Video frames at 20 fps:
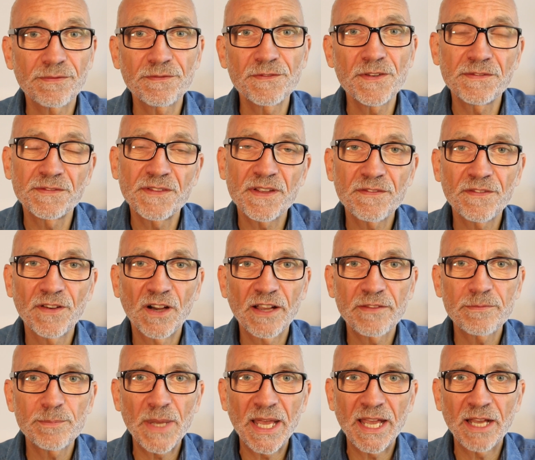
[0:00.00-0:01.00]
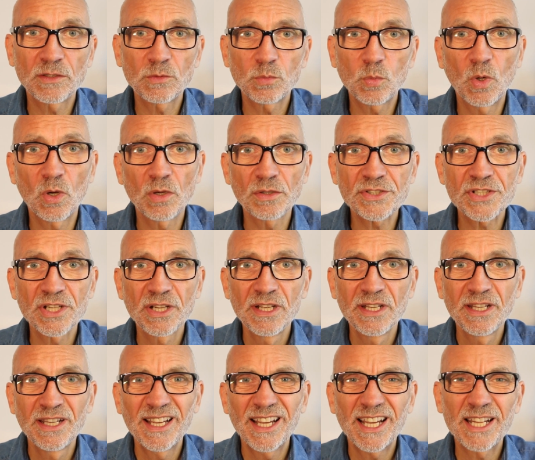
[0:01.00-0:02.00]
£55 watch,
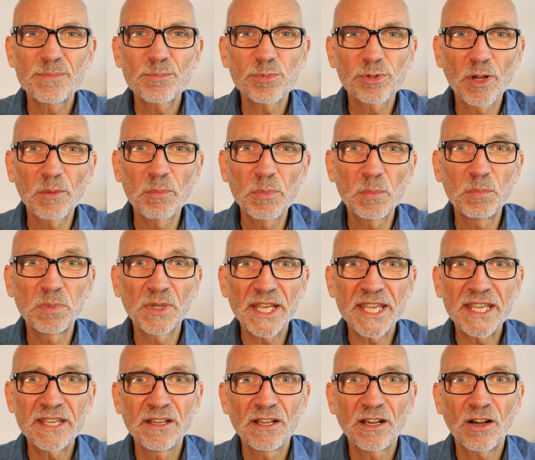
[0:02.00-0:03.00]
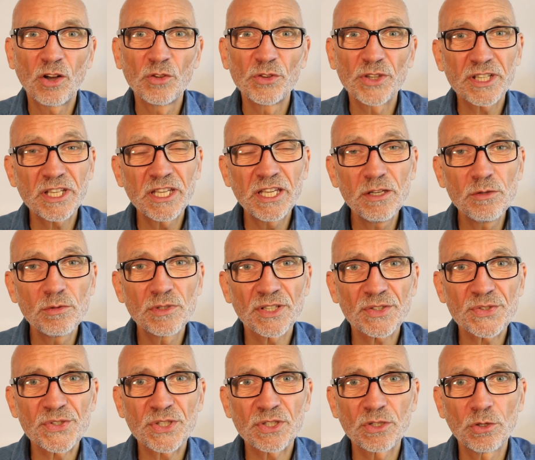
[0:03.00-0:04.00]
and probably on the
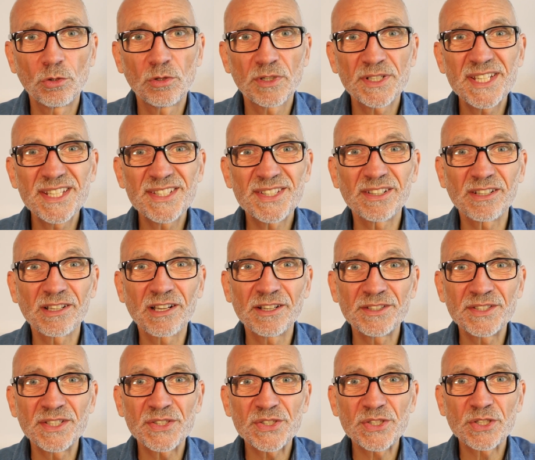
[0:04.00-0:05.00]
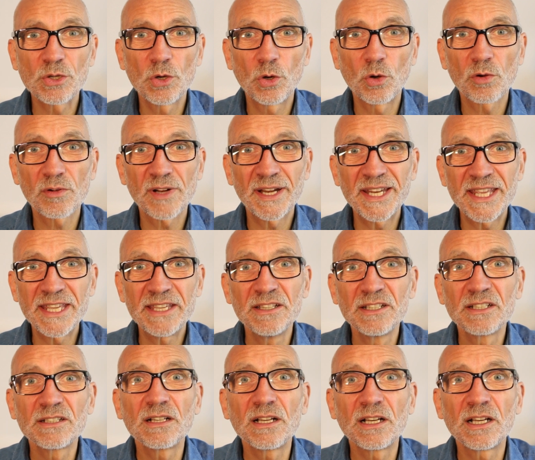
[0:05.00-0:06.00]
kudos score, it isn't going to score any
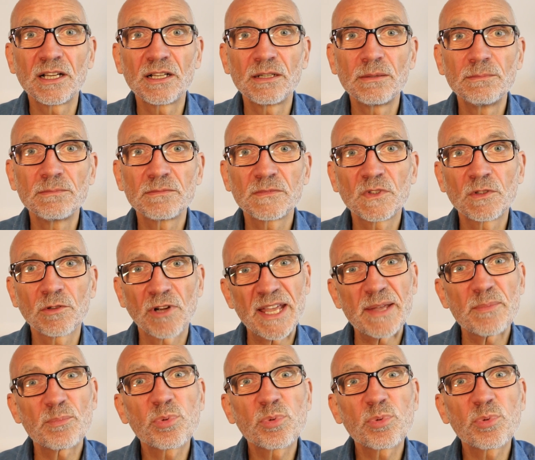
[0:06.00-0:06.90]
great